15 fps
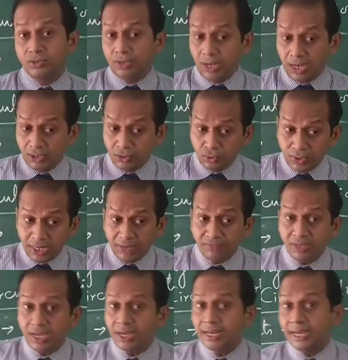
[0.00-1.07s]
Today
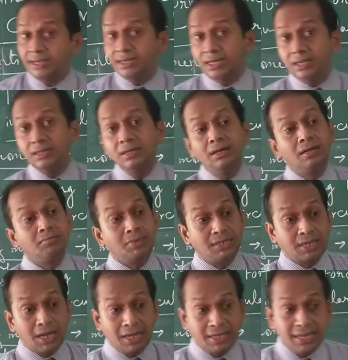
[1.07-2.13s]
we are ending,
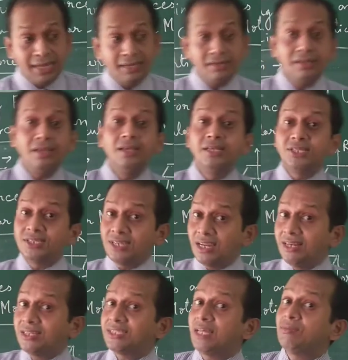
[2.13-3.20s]
but again
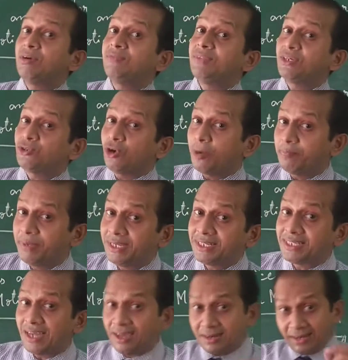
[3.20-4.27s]
still some of the
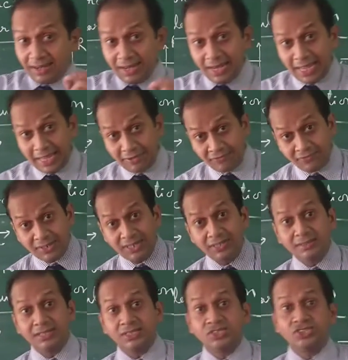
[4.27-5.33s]
topics are left
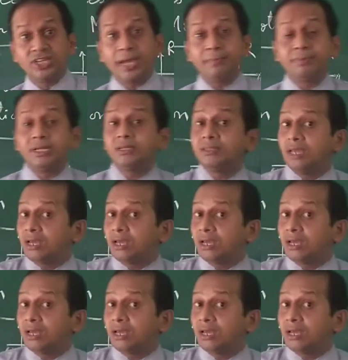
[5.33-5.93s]
in this chapter.